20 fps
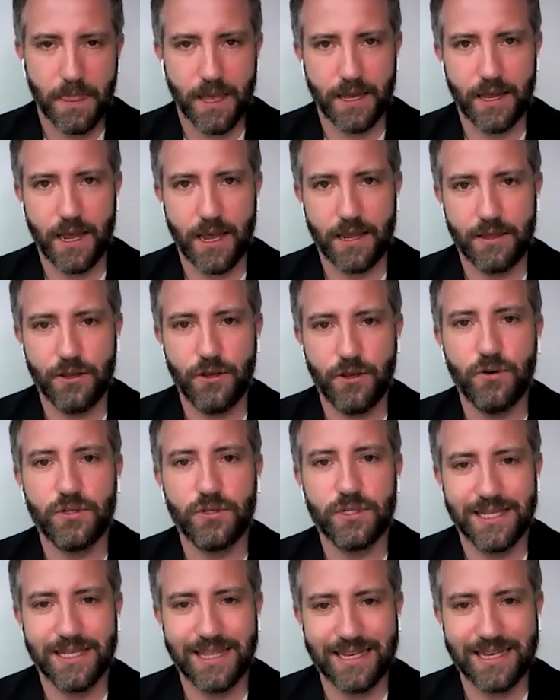And
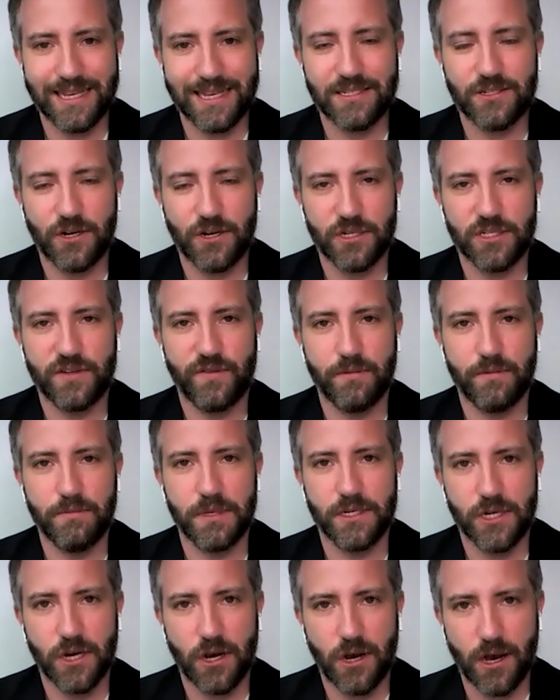usually that starts from
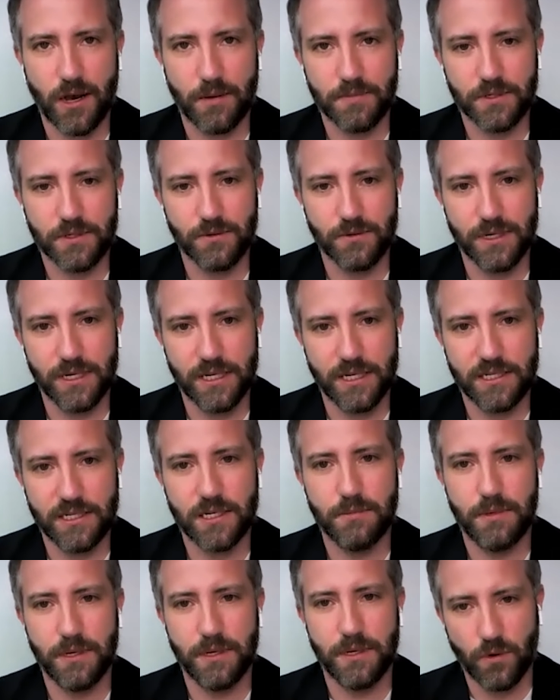the top. So it needs
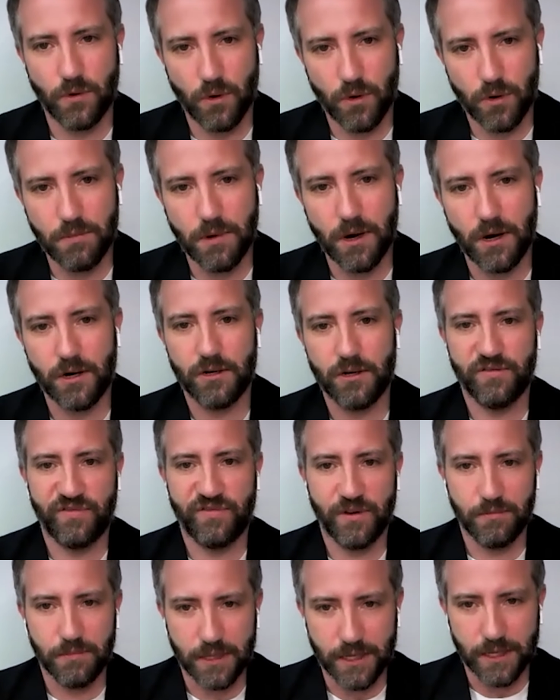to be role modeled
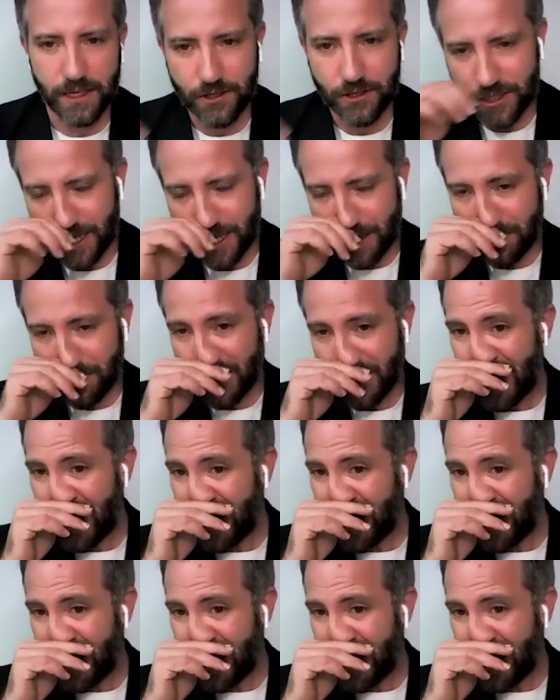from leadership.